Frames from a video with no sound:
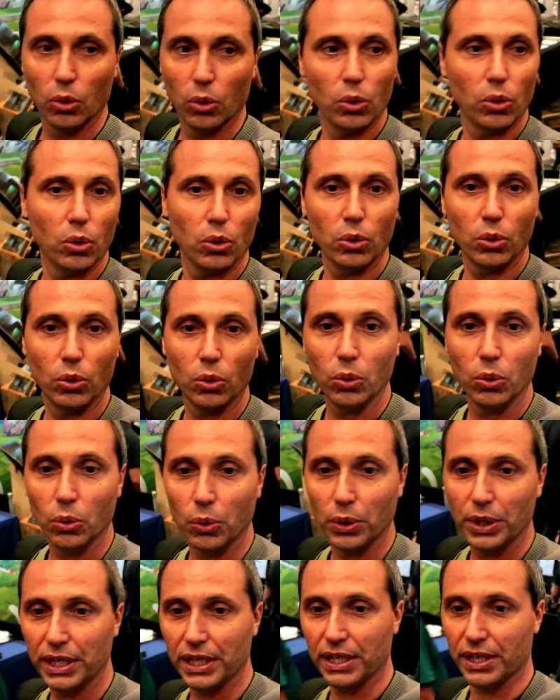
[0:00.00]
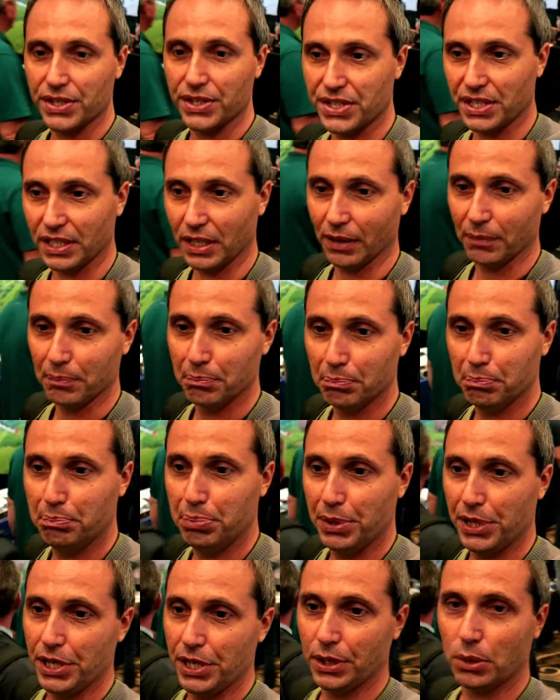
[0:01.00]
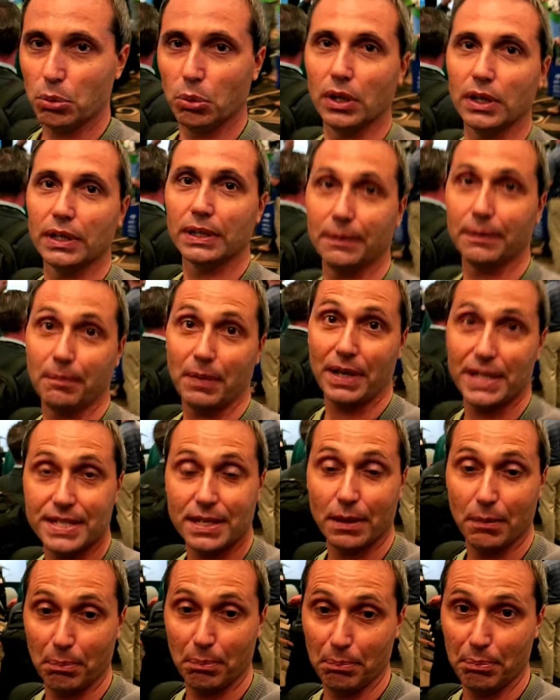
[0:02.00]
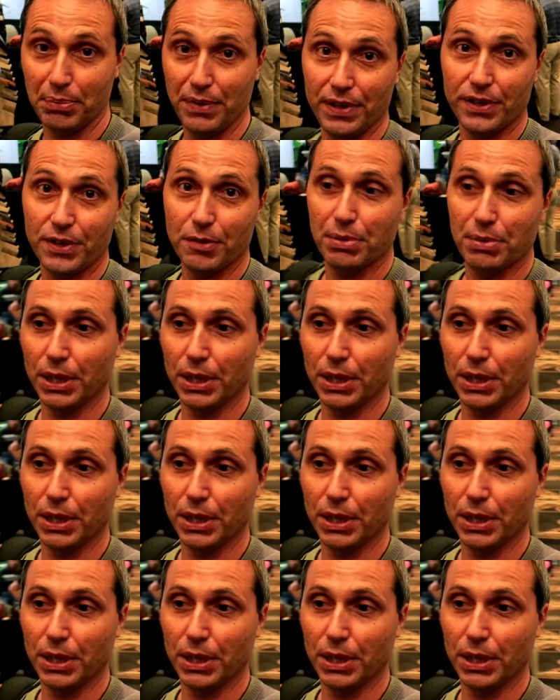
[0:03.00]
Ooh, here I see a big one. I see a very